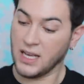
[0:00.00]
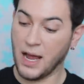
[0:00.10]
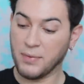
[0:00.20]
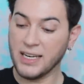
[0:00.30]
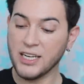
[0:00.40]

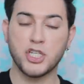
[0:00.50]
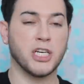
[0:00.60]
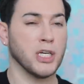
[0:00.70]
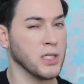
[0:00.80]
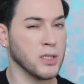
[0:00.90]
I'm getting
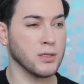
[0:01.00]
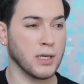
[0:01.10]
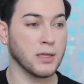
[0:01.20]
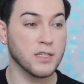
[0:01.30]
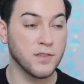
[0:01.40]
chills.
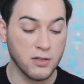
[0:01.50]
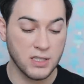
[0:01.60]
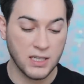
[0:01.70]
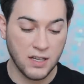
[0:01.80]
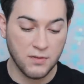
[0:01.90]
Like this video
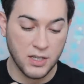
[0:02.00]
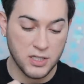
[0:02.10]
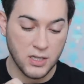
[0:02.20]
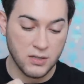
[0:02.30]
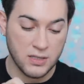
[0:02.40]
is gonna give me
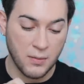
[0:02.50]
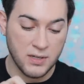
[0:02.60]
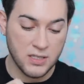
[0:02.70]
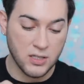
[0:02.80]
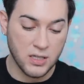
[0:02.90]
chills. I'm
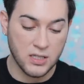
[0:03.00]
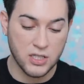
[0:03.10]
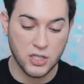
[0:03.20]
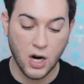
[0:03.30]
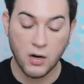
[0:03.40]
gonna, it's gonna
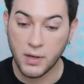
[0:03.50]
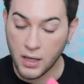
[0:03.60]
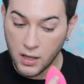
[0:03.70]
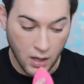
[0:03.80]
scar me.